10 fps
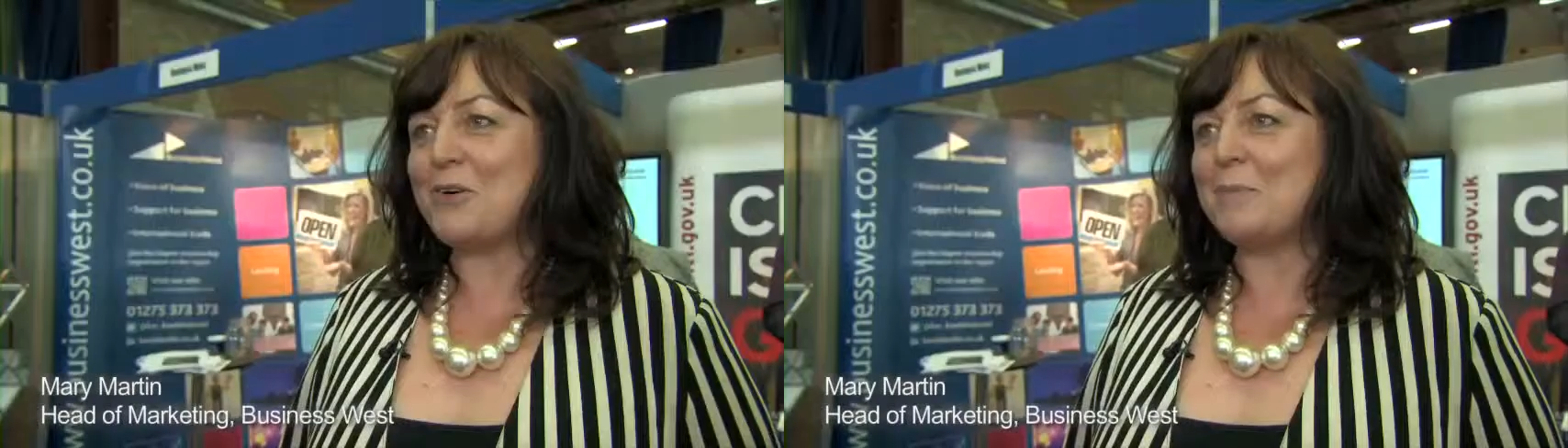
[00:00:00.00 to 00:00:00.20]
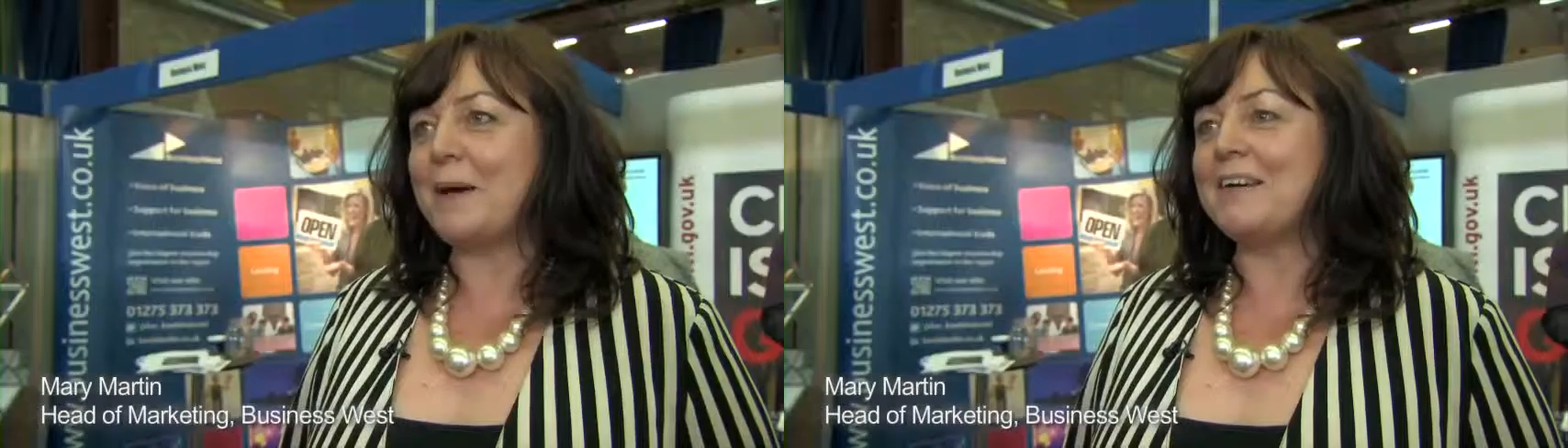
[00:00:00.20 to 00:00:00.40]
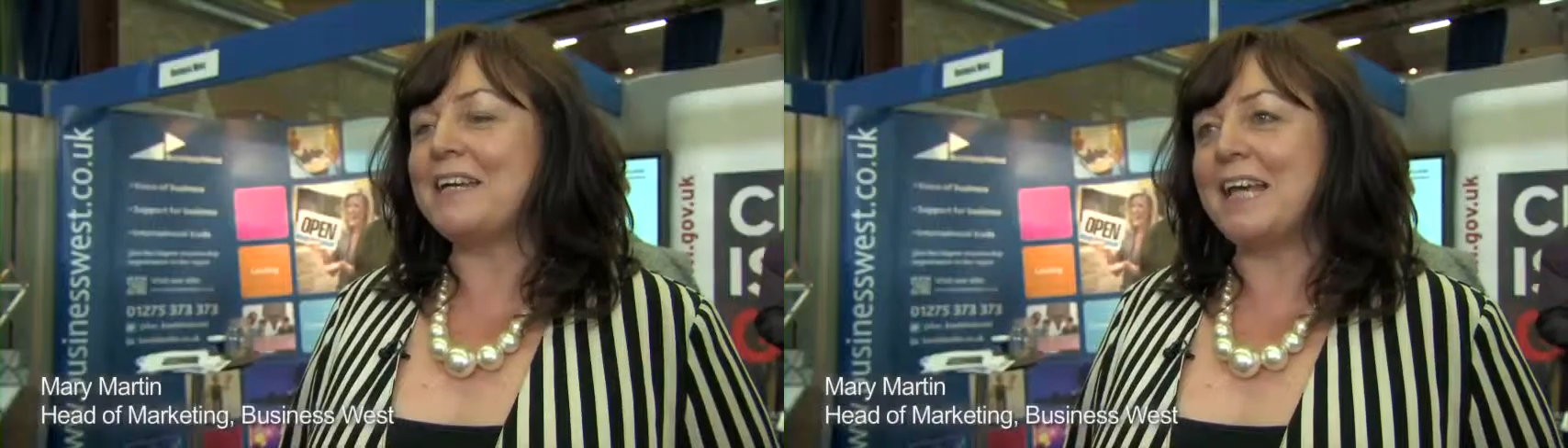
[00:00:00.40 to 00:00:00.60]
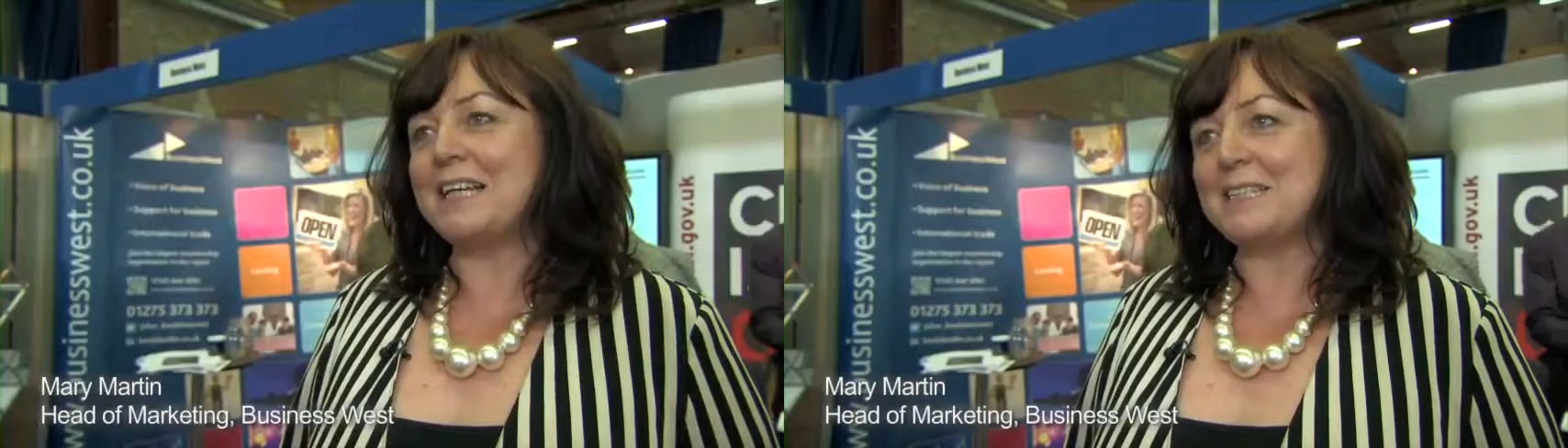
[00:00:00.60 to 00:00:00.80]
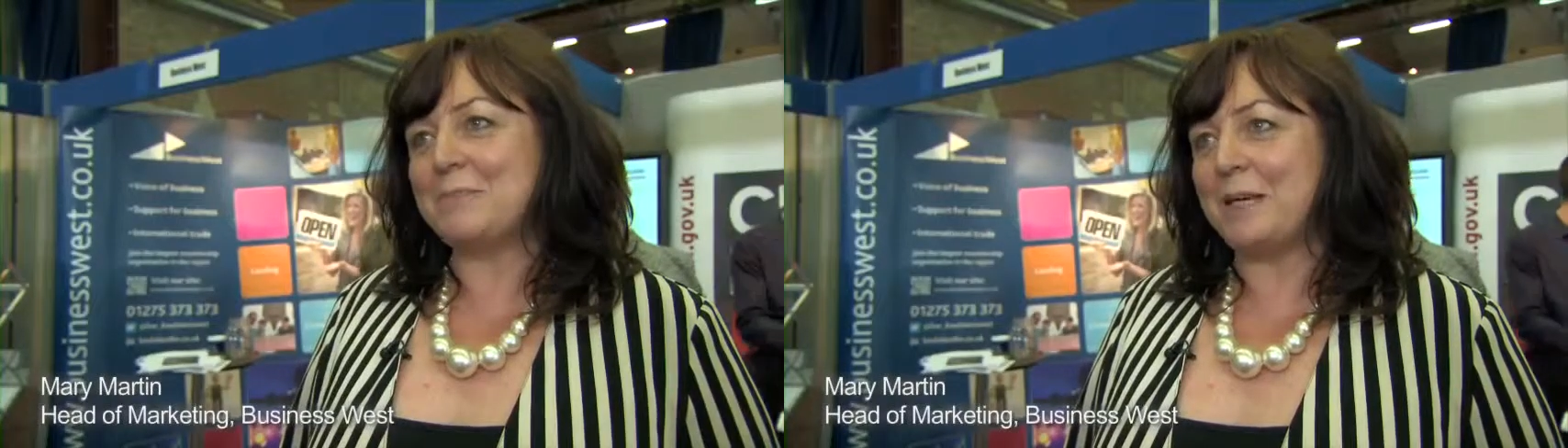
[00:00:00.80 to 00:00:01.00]
all about
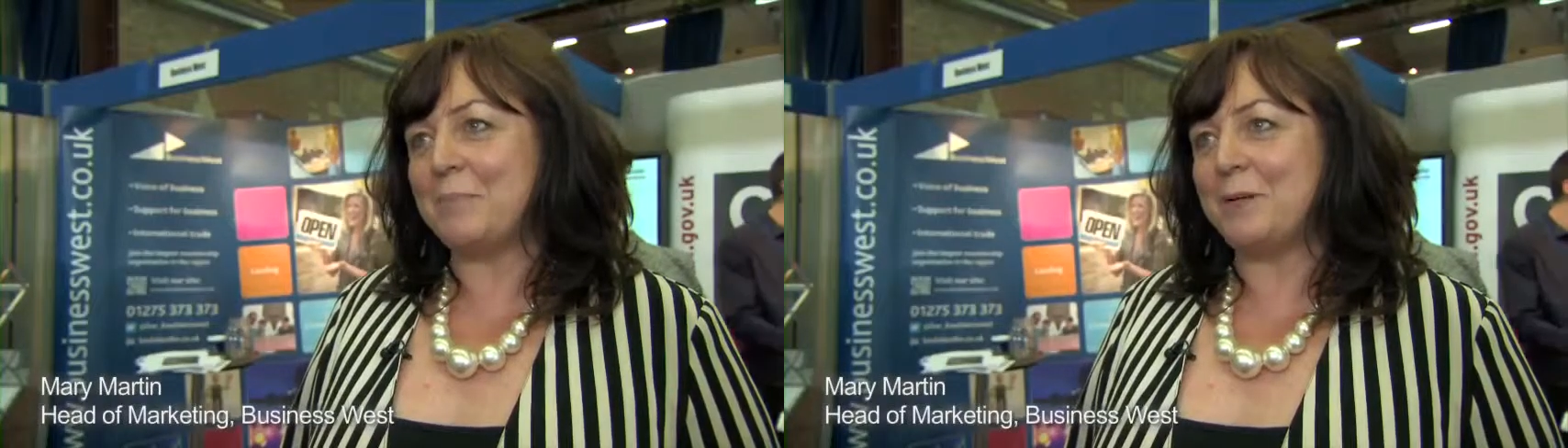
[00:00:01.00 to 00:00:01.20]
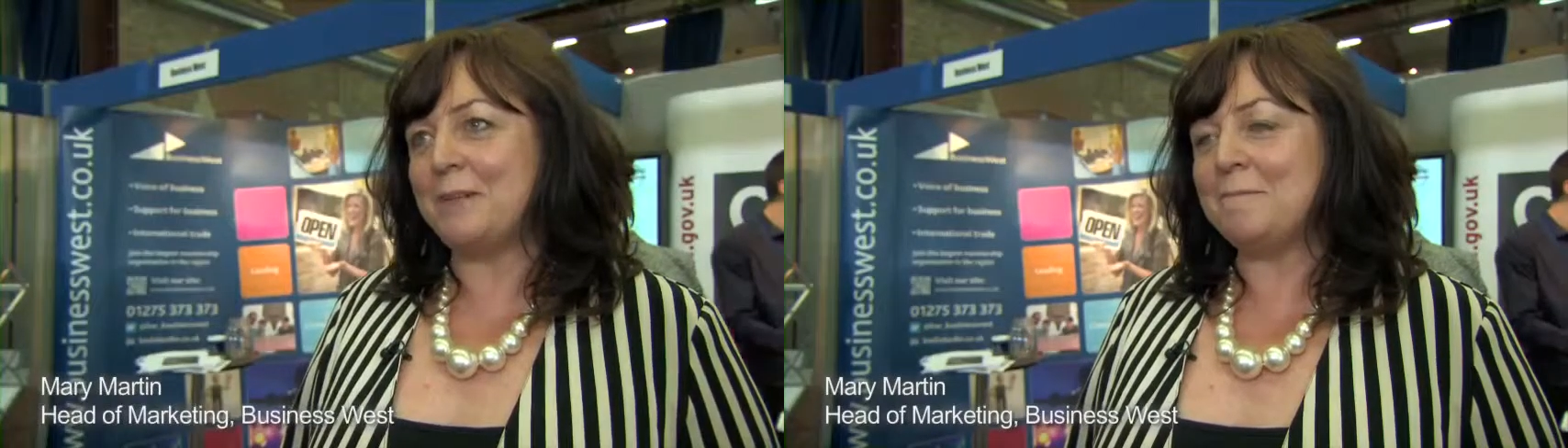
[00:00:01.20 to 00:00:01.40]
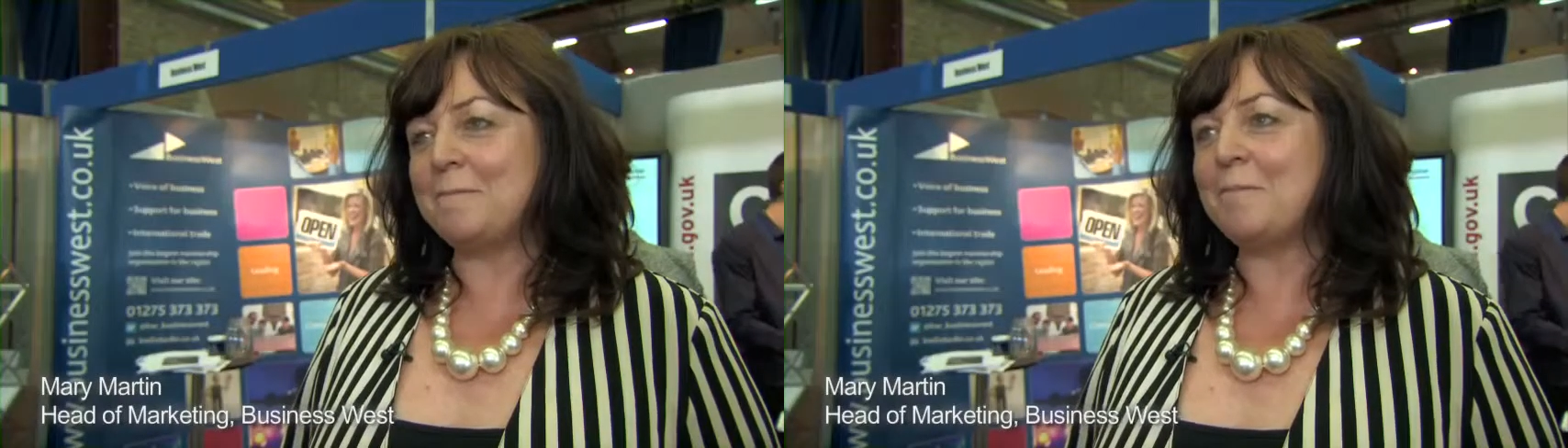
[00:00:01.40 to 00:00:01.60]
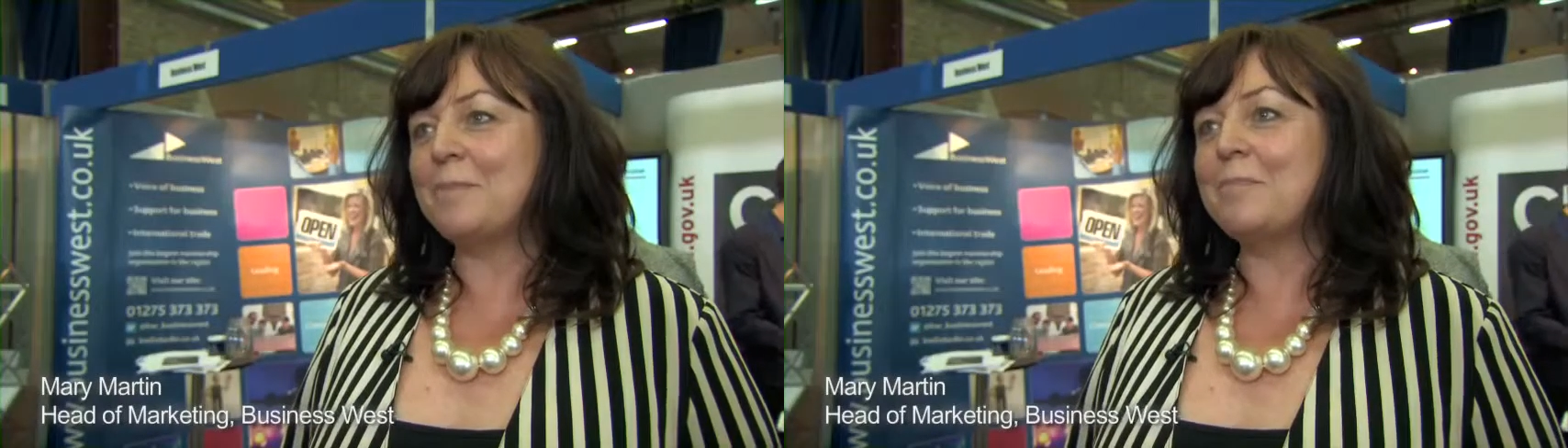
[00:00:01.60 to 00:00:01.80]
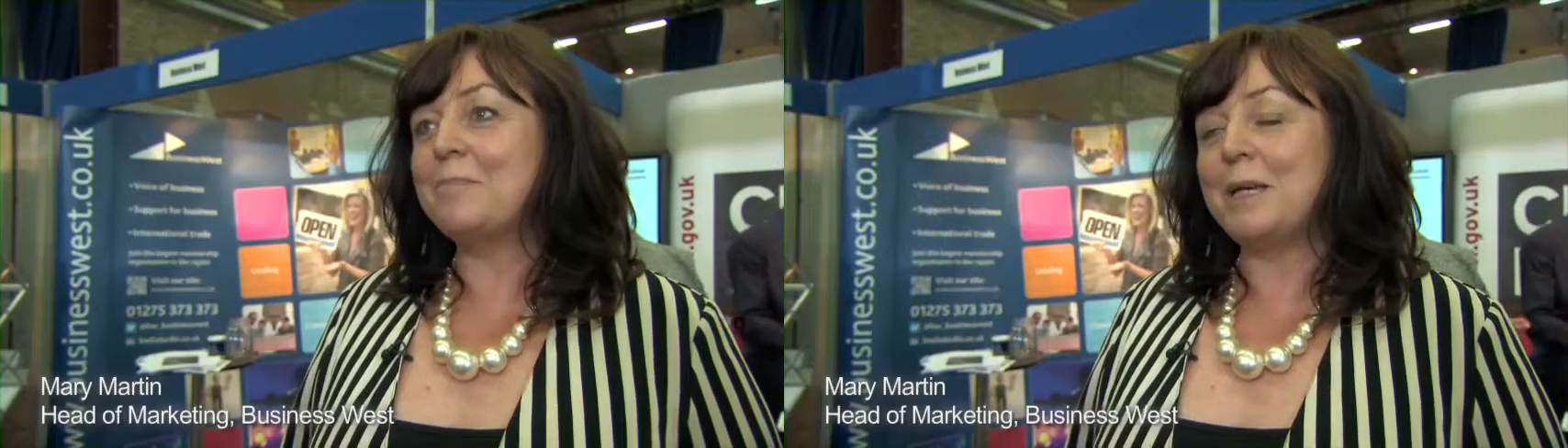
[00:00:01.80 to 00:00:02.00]
connecting people,
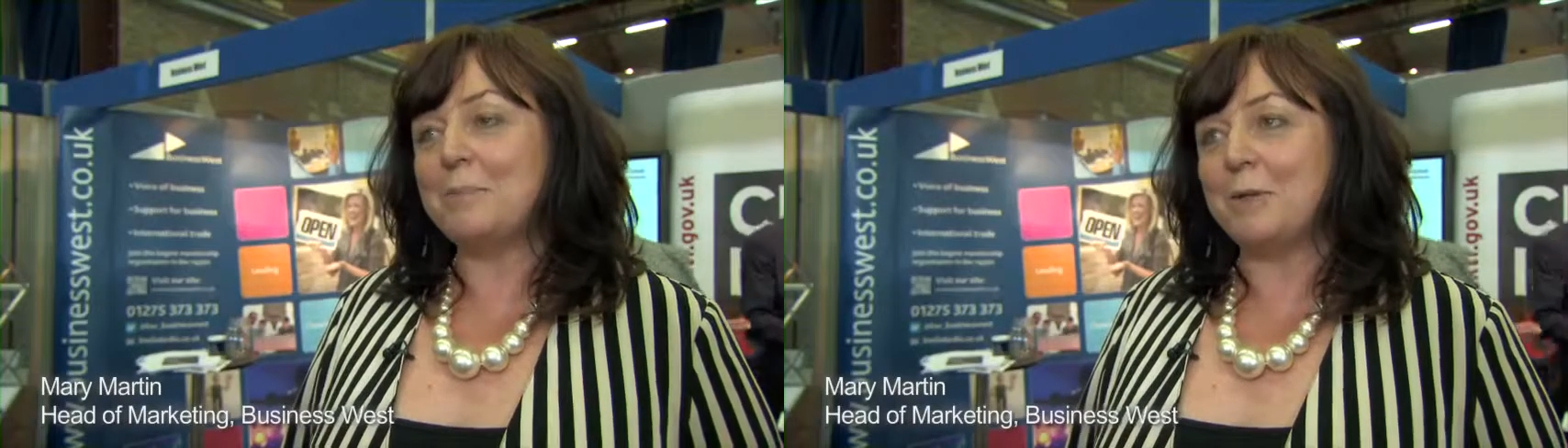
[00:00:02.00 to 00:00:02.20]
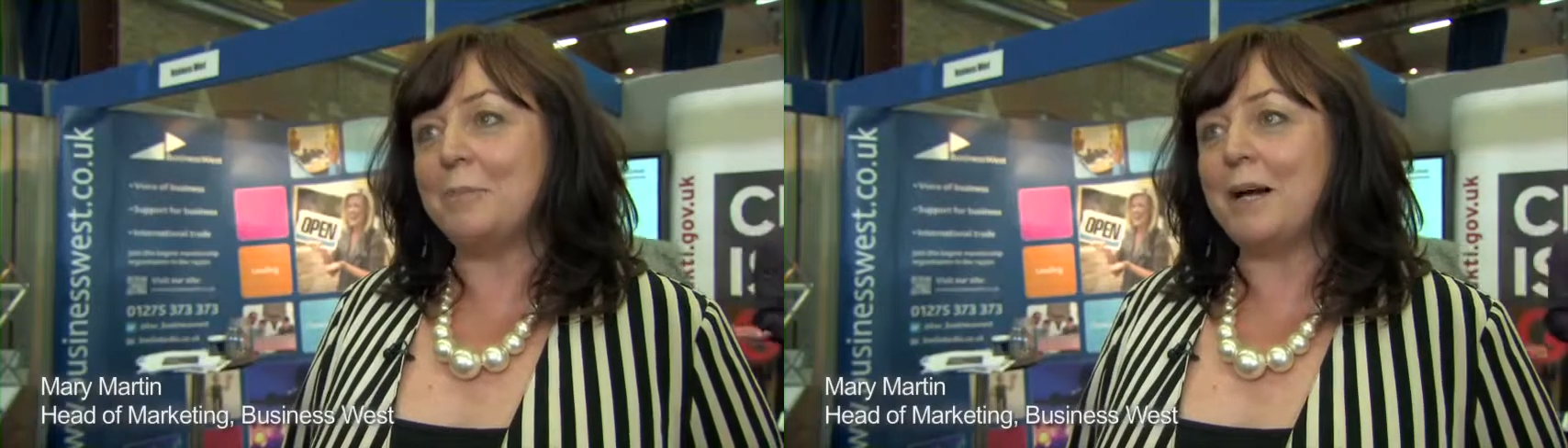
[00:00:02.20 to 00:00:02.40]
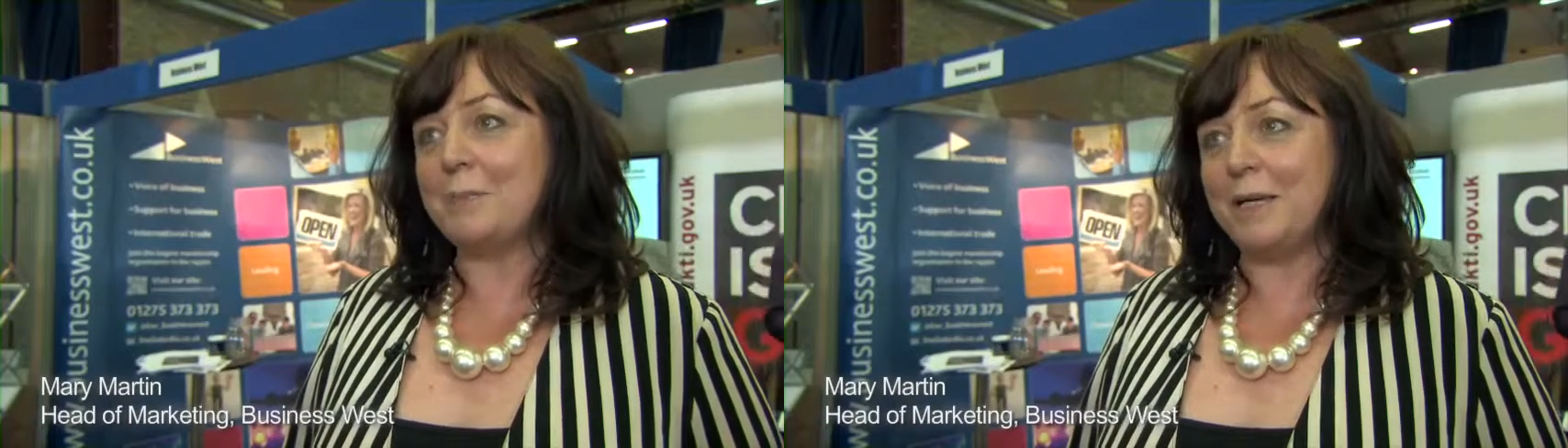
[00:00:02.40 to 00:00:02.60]
people by